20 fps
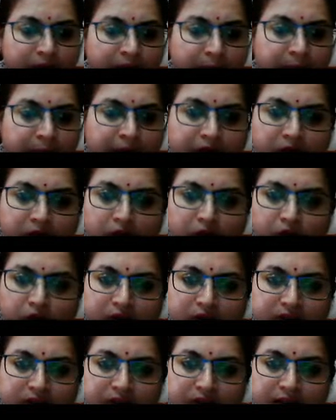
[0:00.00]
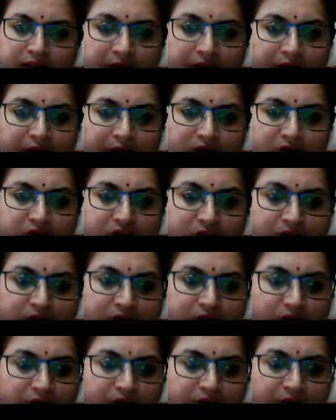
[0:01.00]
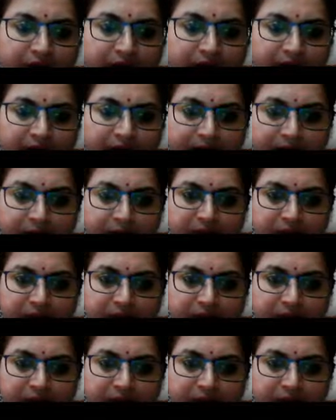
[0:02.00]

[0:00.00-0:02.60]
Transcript: meteorological conditions of the area.